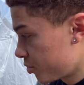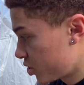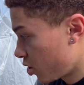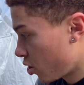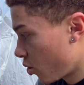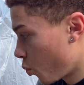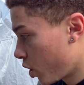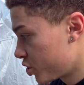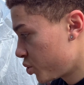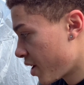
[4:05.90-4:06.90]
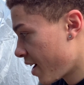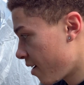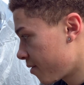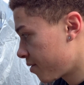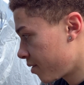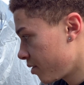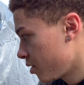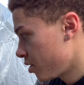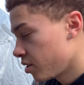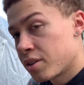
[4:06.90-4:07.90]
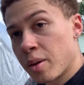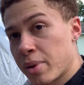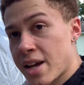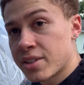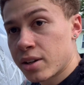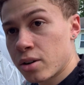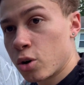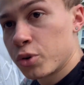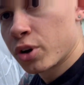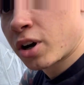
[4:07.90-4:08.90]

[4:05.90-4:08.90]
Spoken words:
so once you have the plastic over your